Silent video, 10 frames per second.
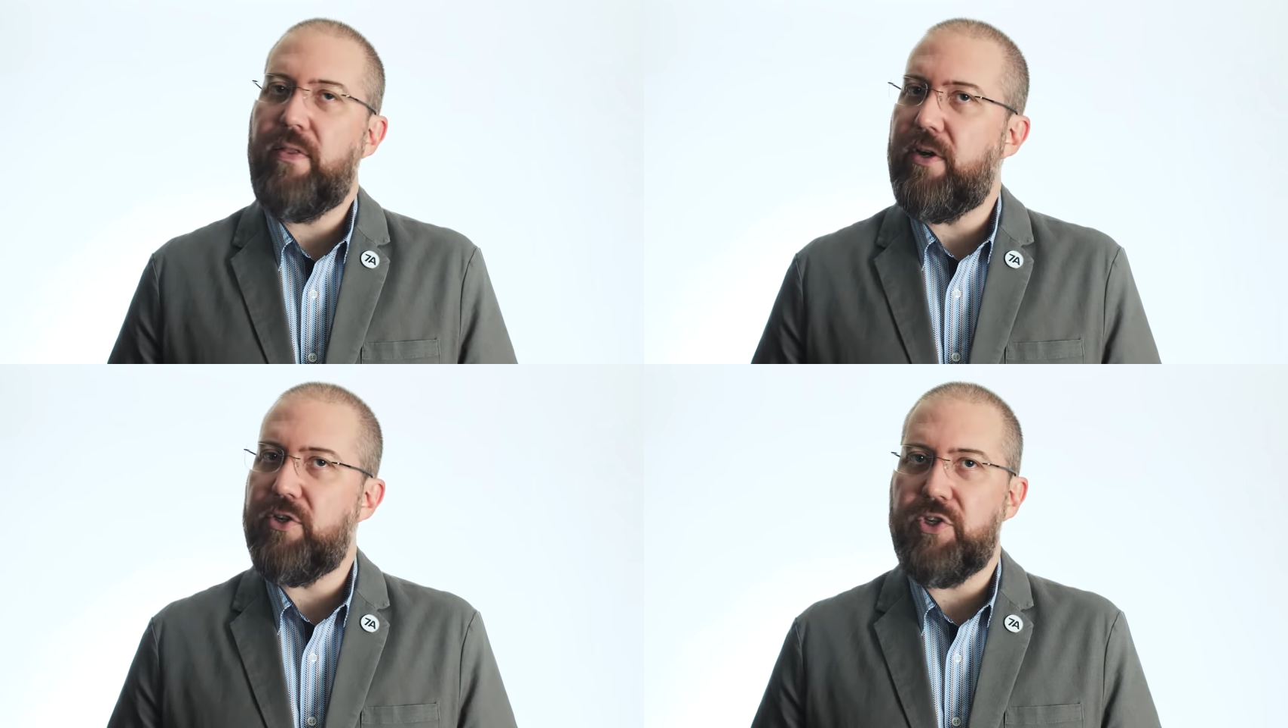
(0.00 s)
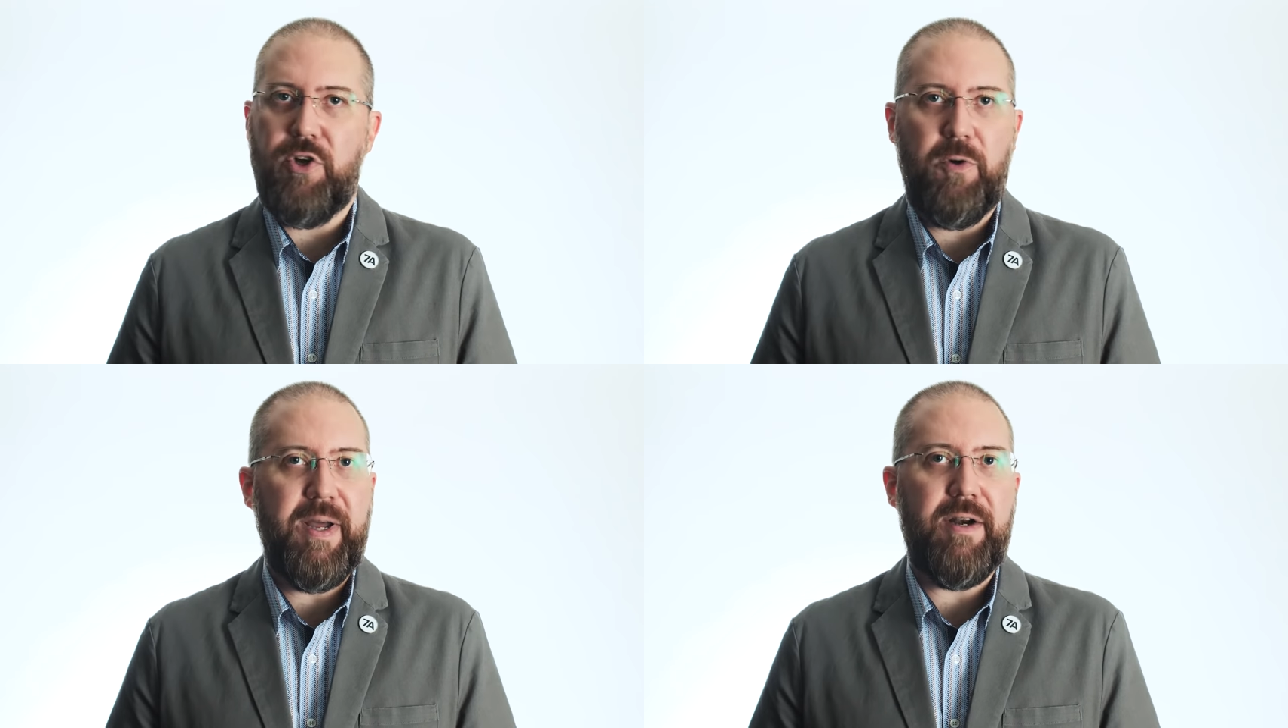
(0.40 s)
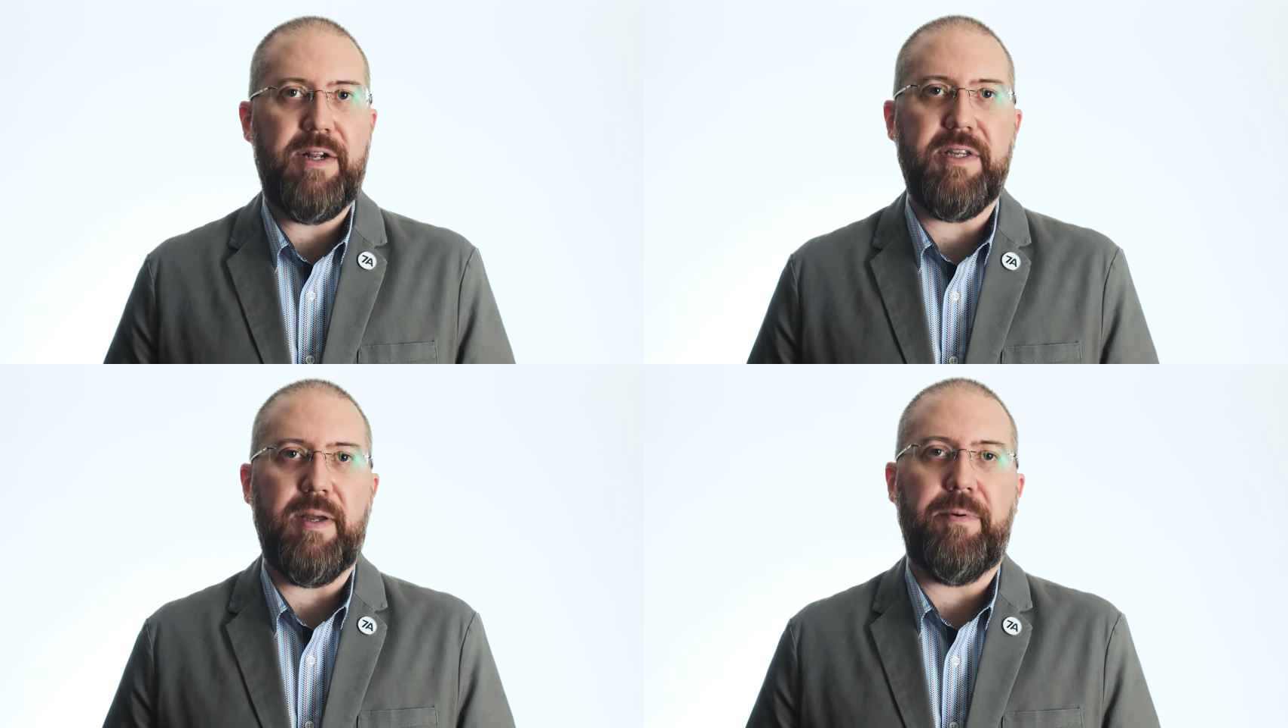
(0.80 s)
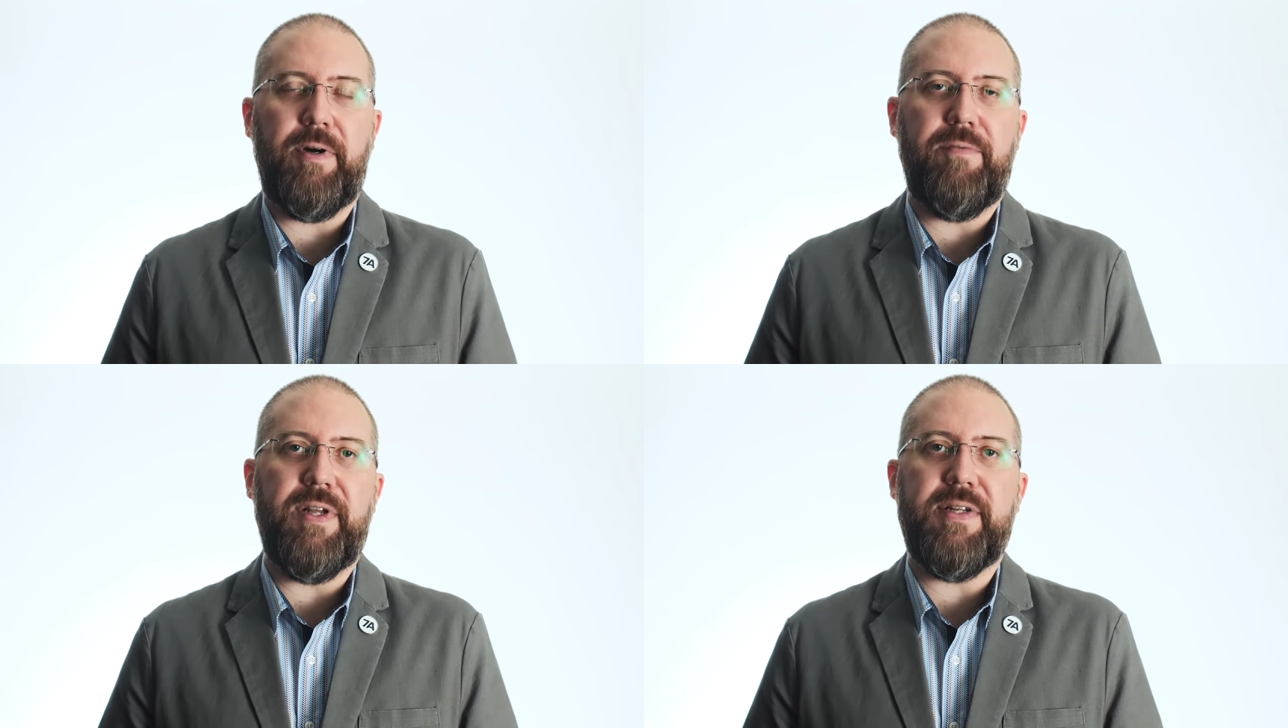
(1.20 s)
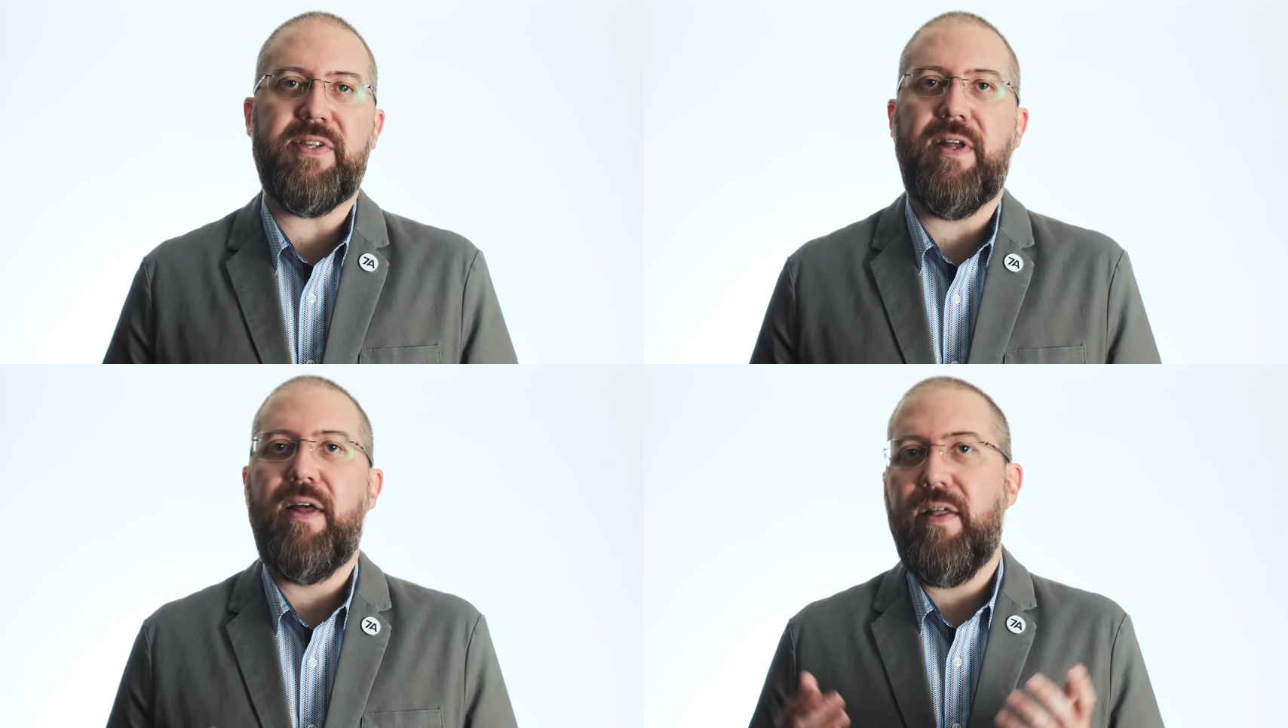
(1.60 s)
There is no better example of
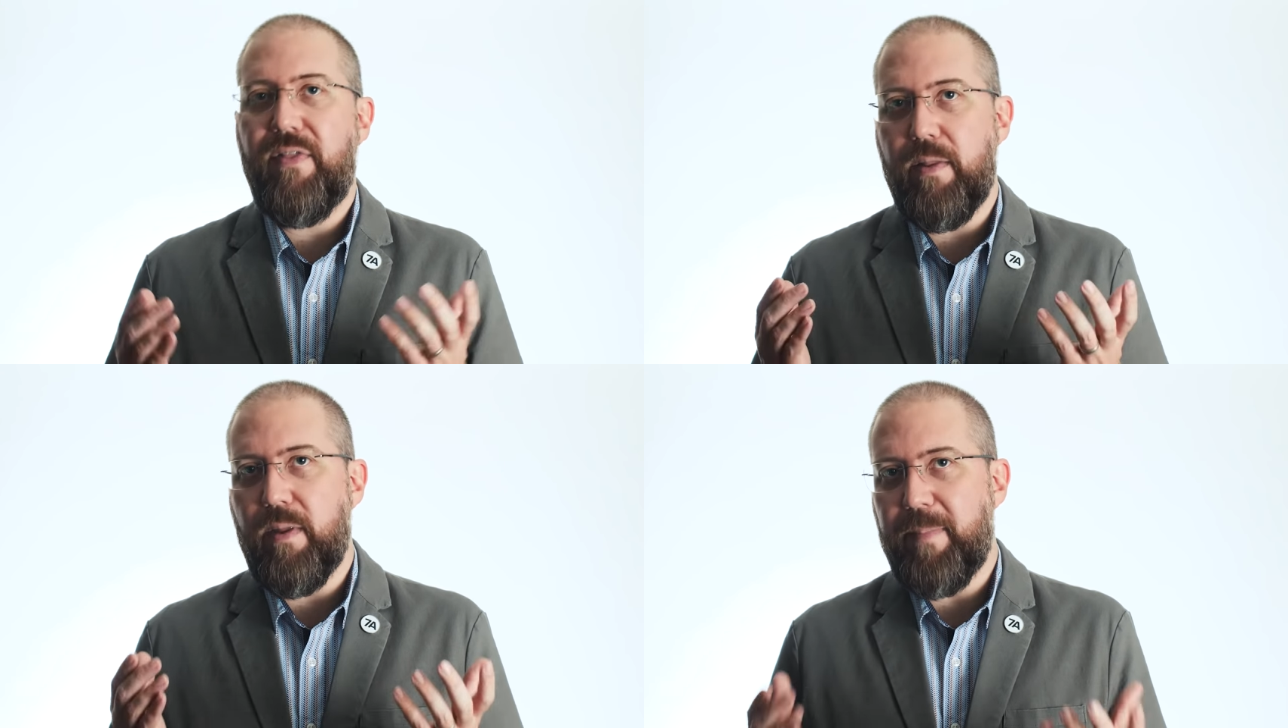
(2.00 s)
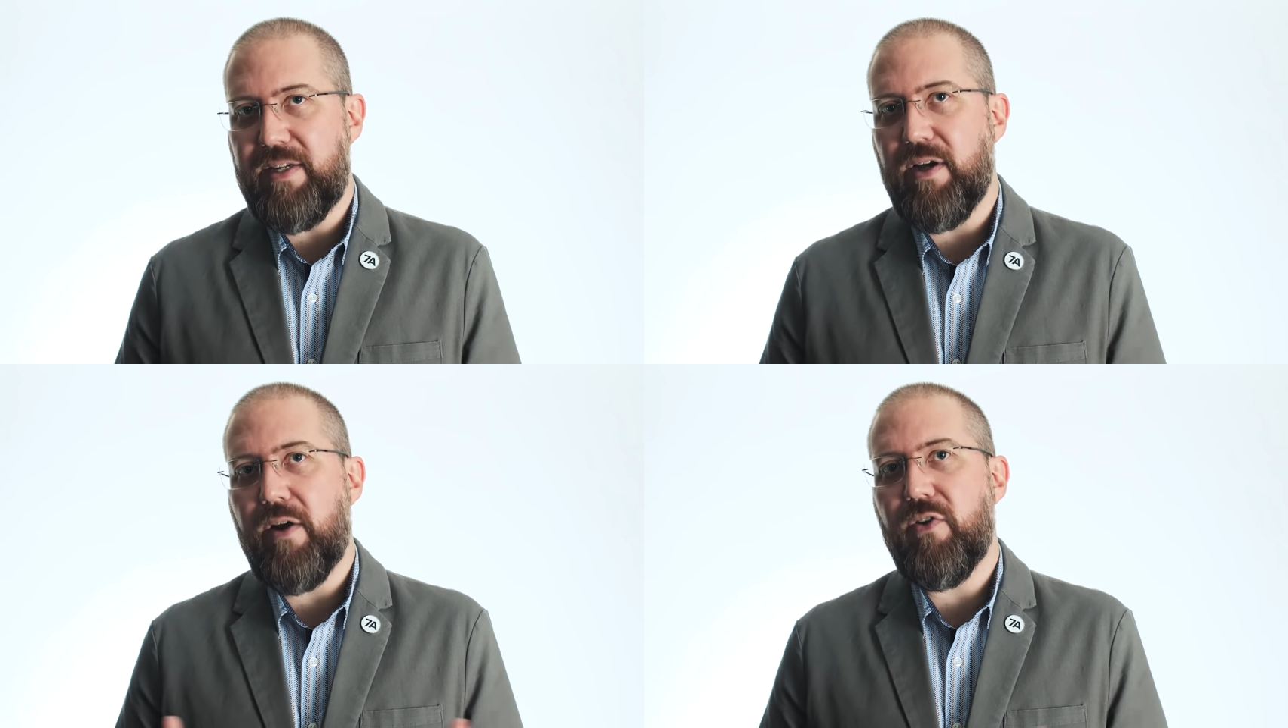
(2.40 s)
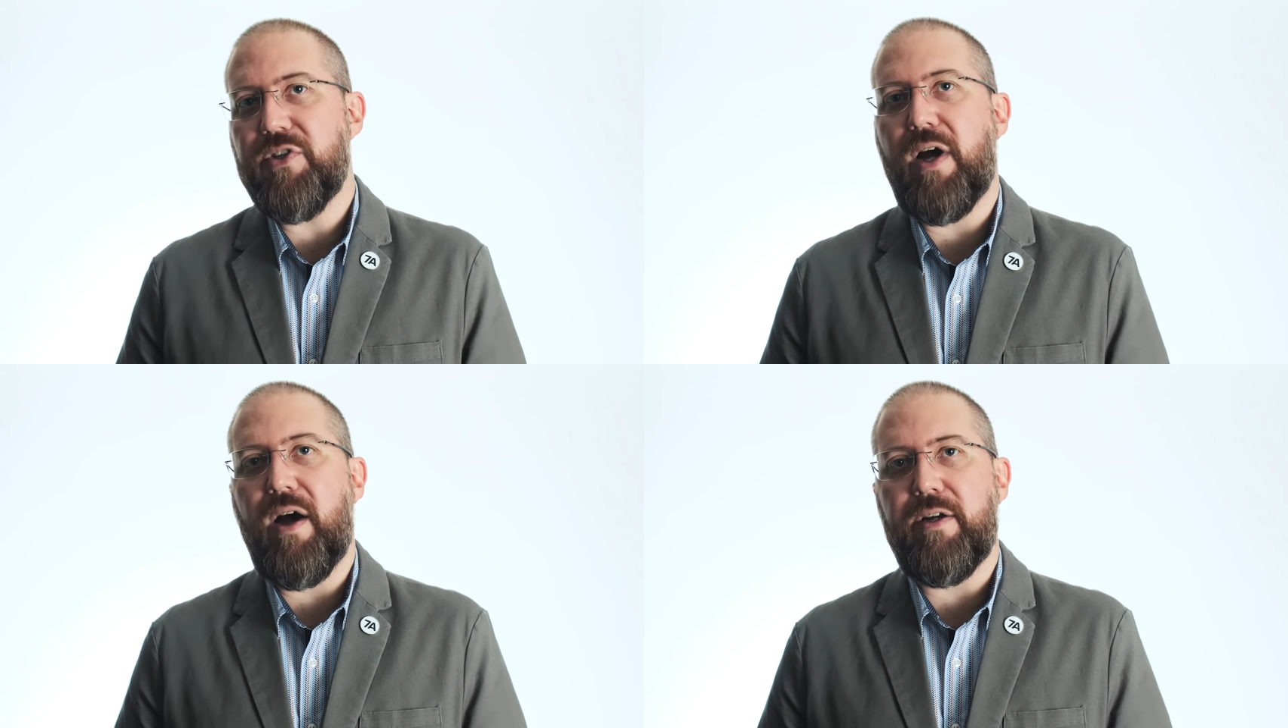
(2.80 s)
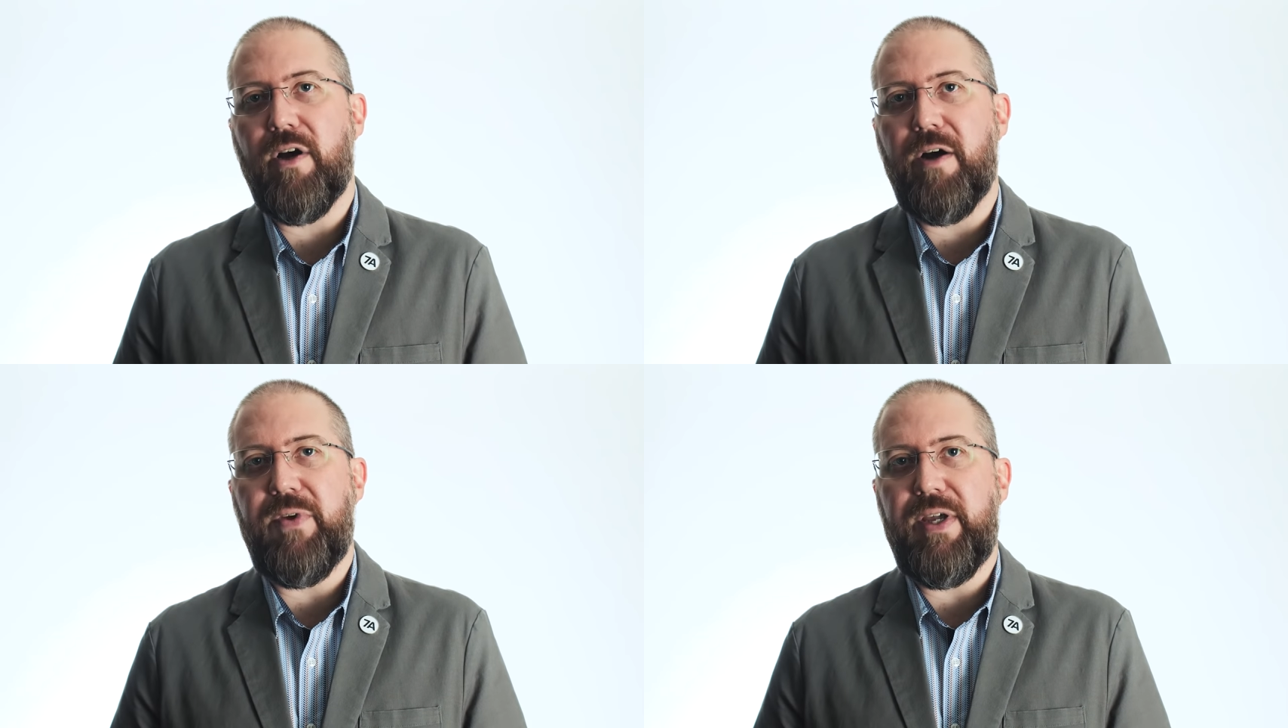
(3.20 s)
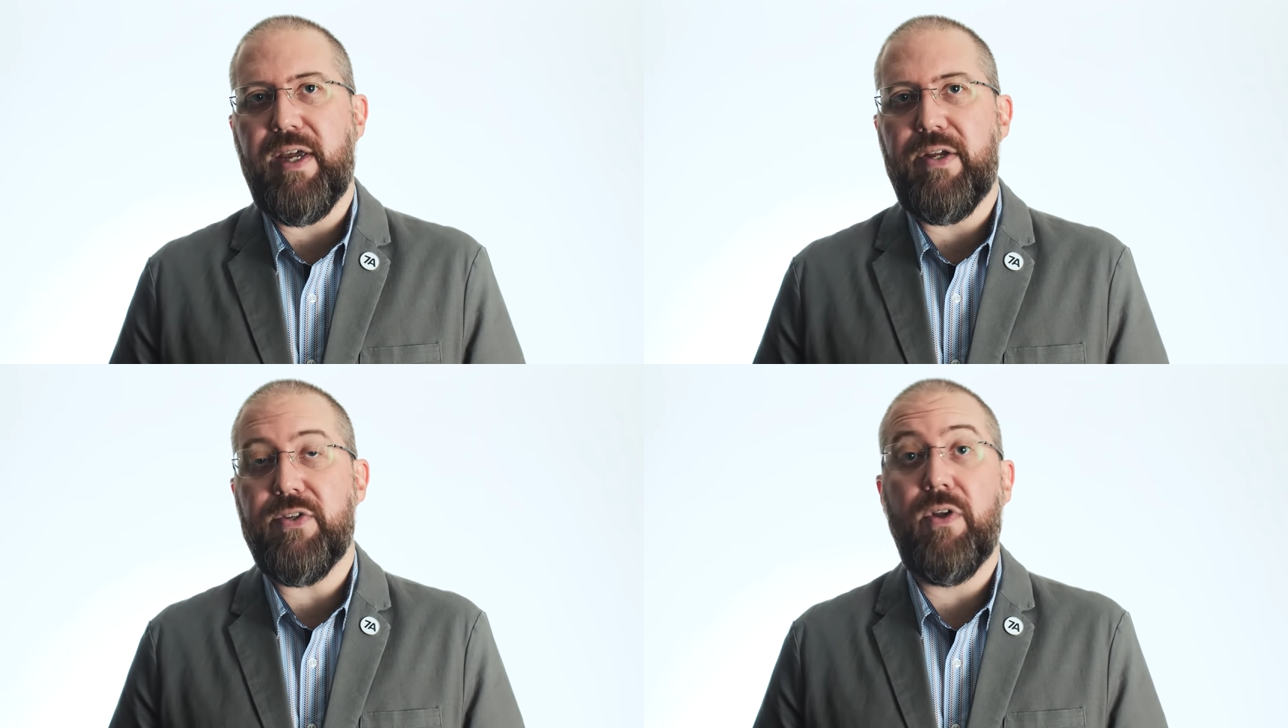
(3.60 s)
this than the McDonald's hot coffee
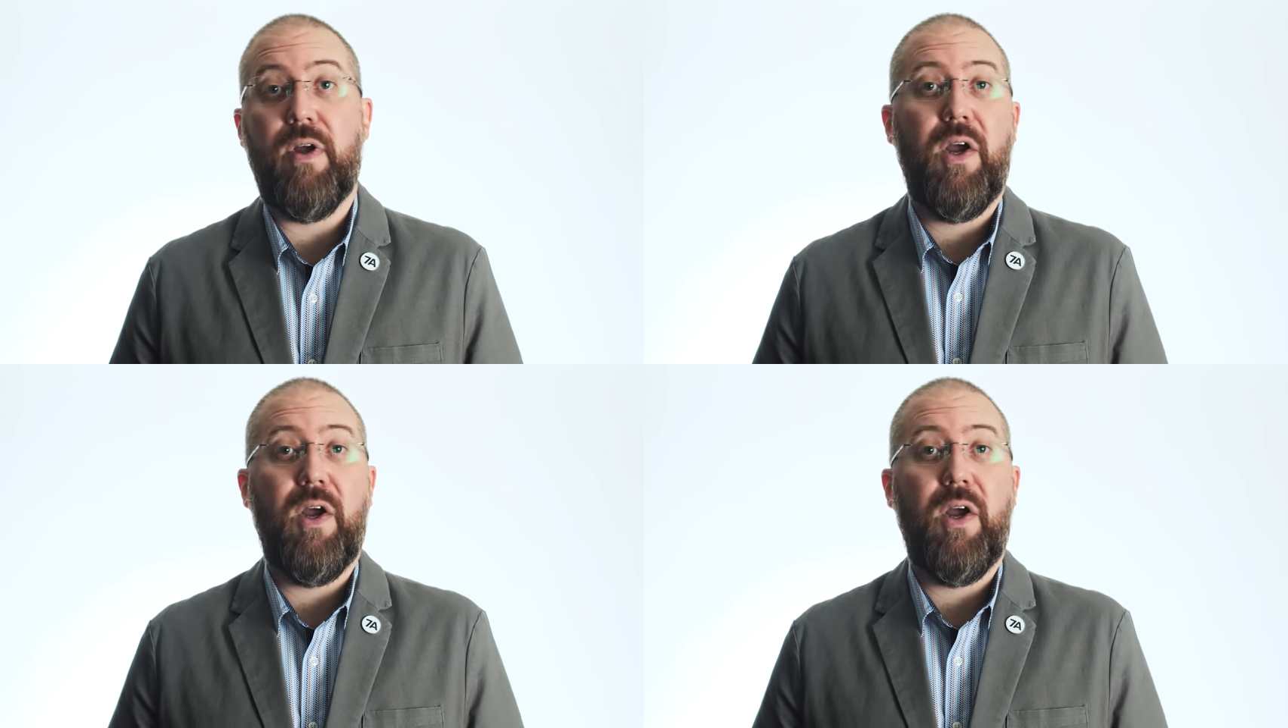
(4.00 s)
case,